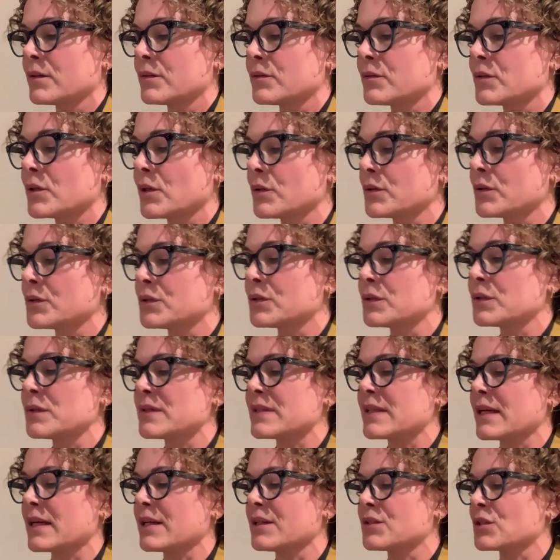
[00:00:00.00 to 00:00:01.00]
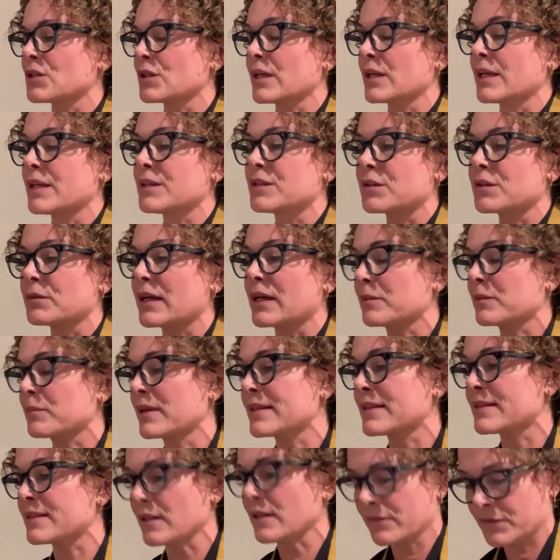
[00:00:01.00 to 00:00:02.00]
Joshu said, "Should I direct
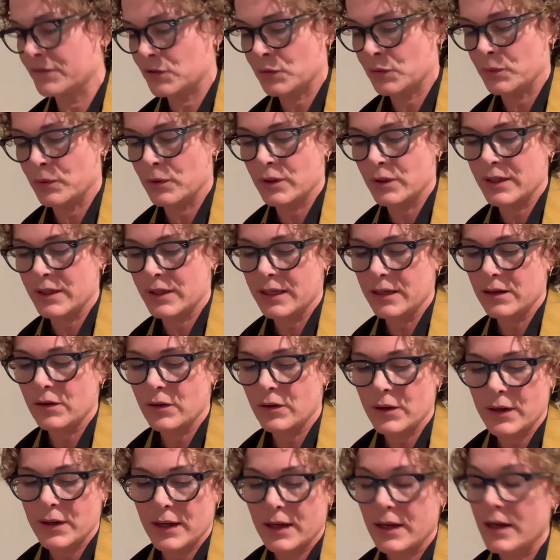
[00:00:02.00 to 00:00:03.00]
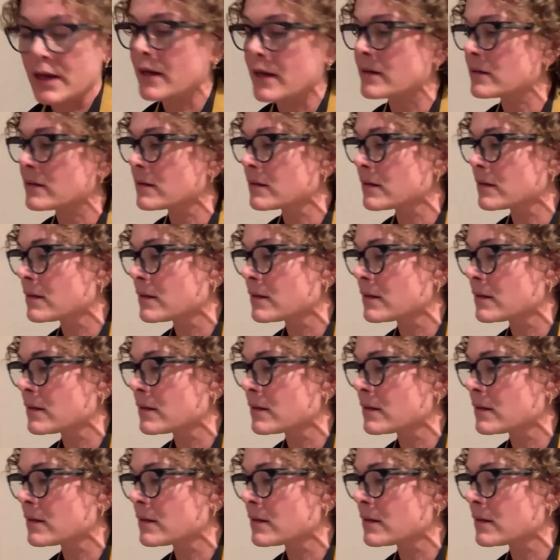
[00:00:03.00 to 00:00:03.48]
myself toward it or not?"